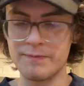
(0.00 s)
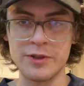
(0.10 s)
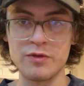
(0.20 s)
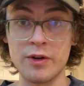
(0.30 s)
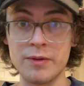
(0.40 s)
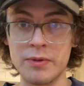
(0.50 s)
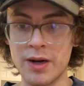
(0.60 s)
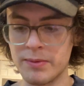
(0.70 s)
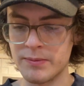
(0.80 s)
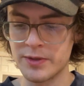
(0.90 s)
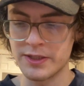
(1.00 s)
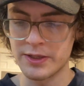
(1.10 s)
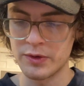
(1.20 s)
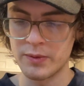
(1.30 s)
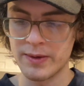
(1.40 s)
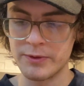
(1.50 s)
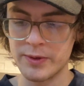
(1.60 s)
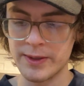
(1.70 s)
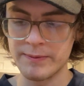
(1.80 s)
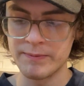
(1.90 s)
just run into problems because I don't know what I'm
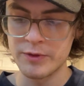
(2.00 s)
doing.